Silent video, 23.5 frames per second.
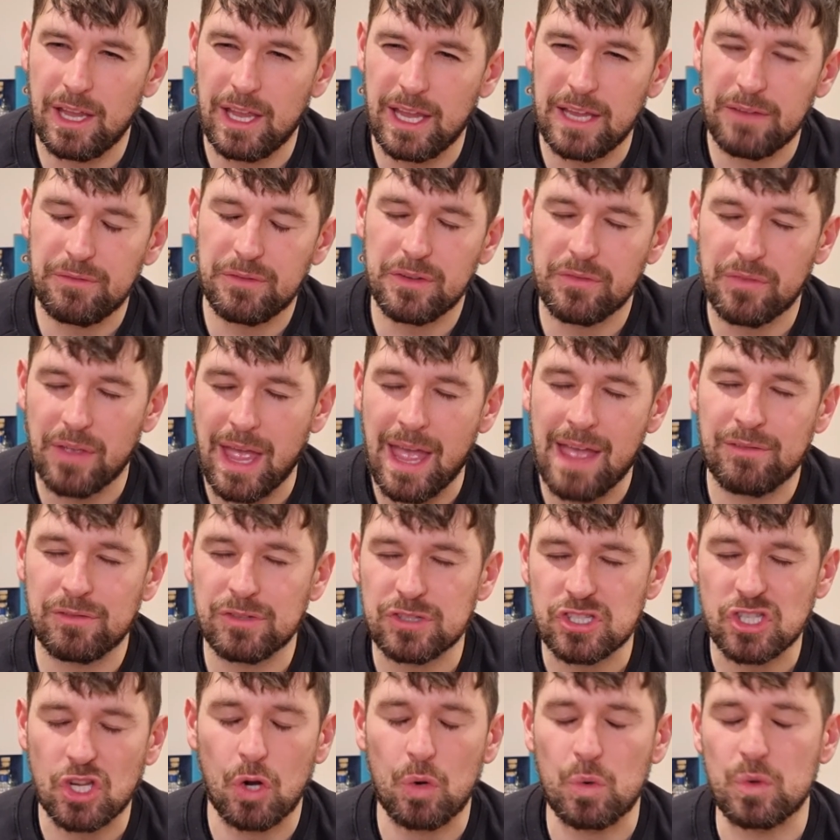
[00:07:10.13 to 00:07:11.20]
If you've ever
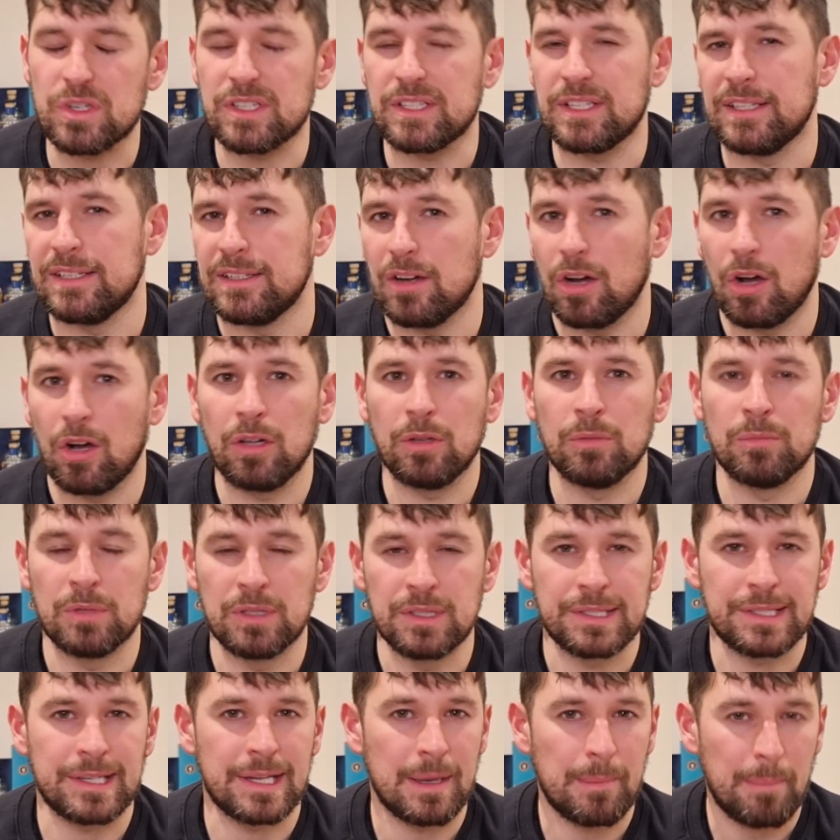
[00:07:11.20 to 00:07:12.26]
toasted
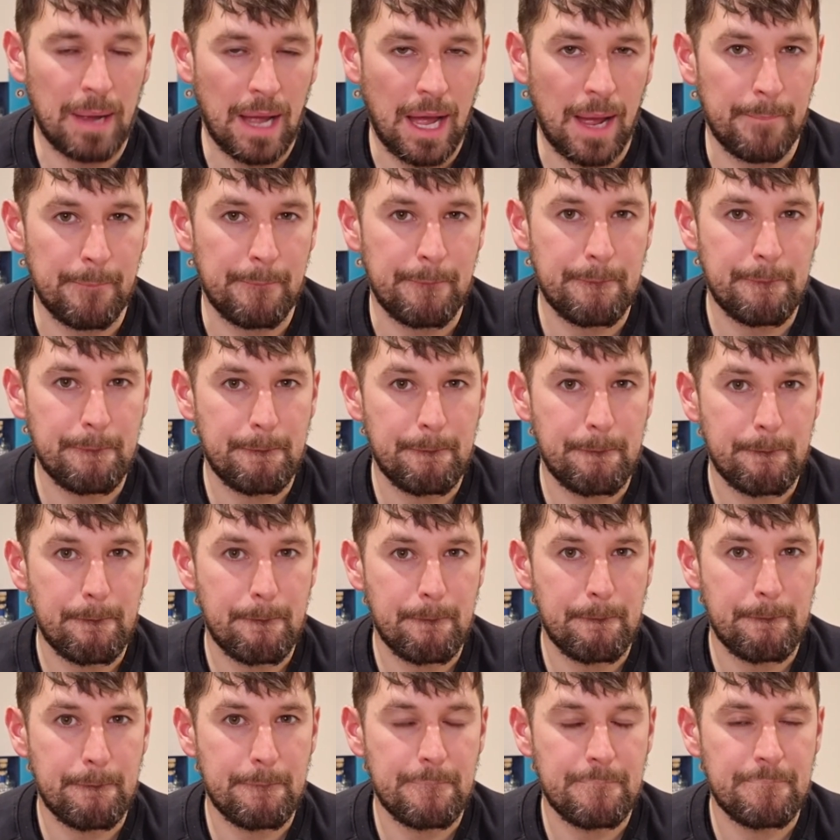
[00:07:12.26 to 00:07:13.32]
almonds in a pan
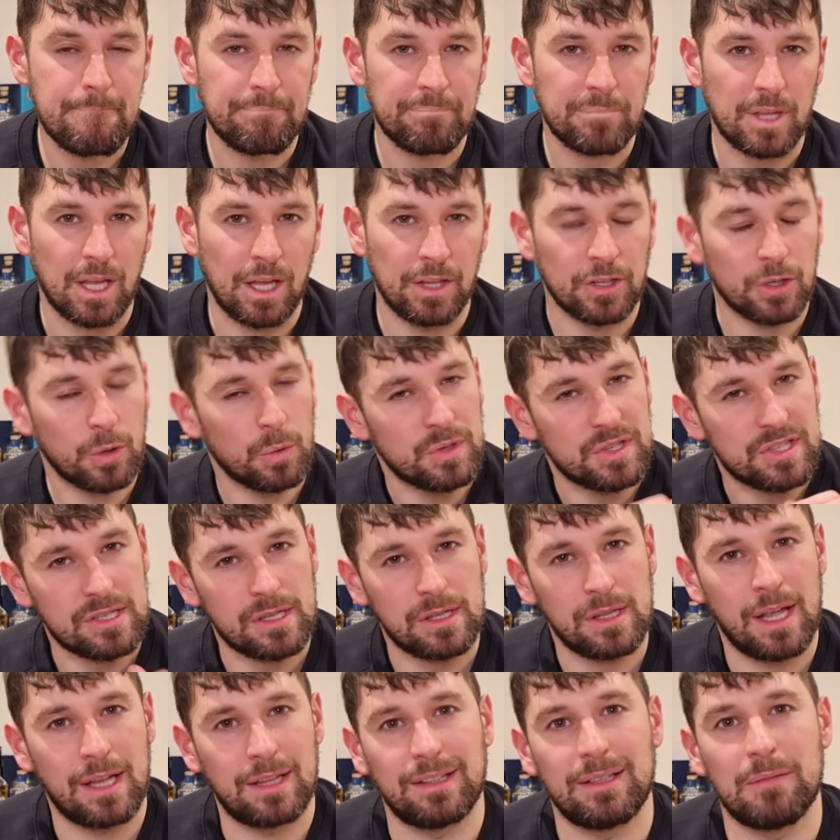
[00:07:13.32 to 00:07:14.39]
and they're going
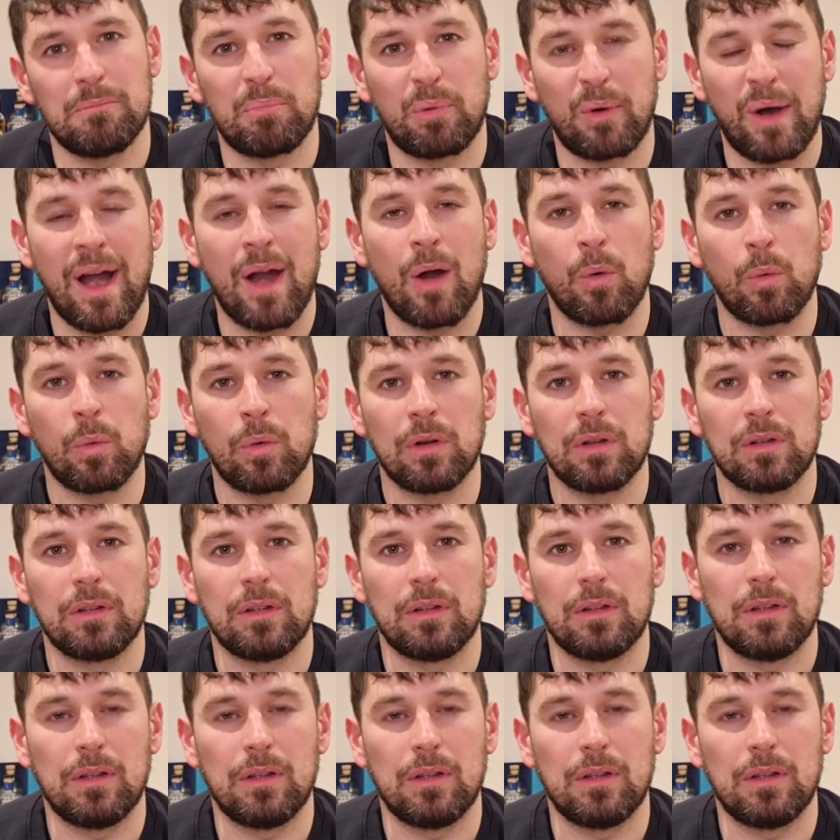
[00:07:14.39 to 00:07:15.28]
slightly brown,